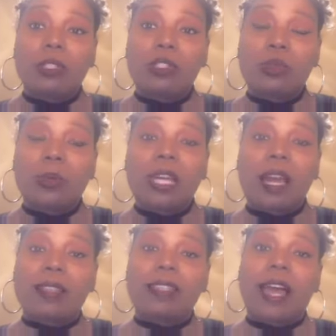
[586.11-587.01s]
doing
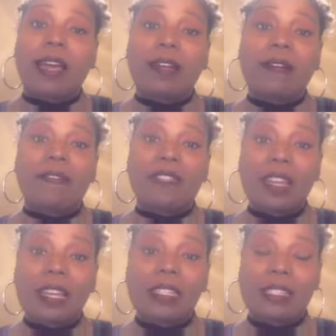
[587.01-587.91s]
a lot of
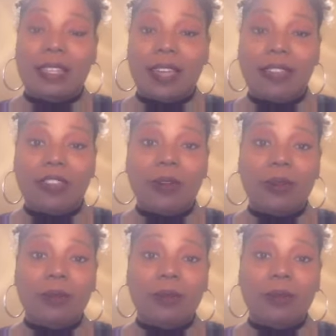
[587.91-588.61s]
things together,